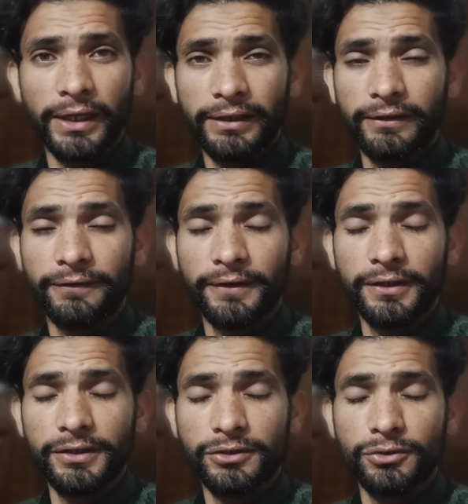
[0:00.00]
and the
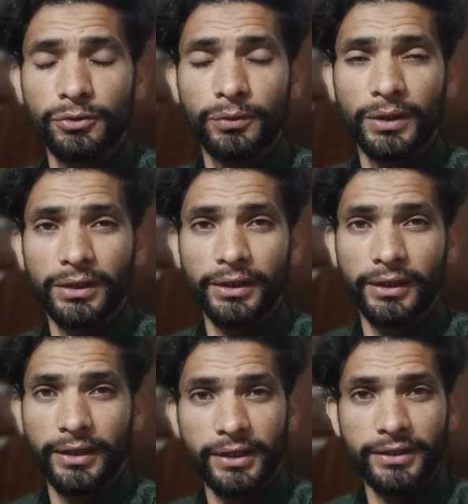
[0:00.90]
first two one
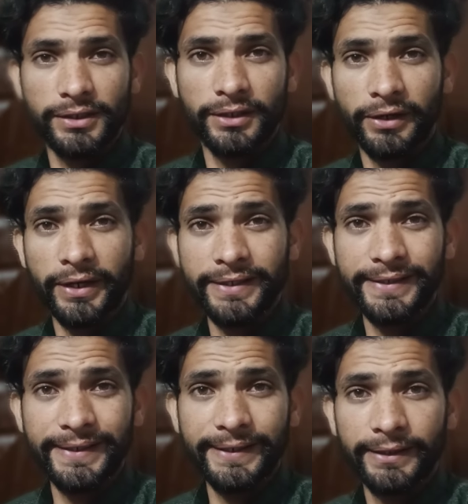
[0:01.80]
is
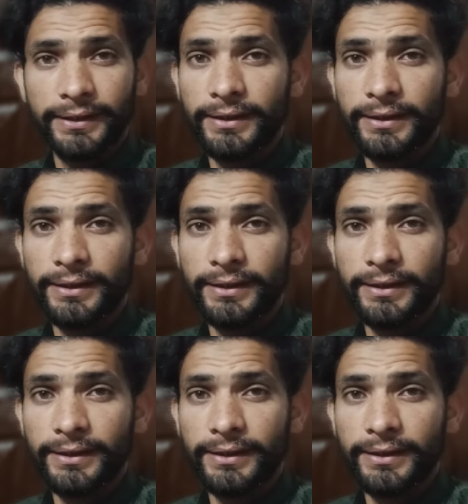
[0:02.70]
crazy.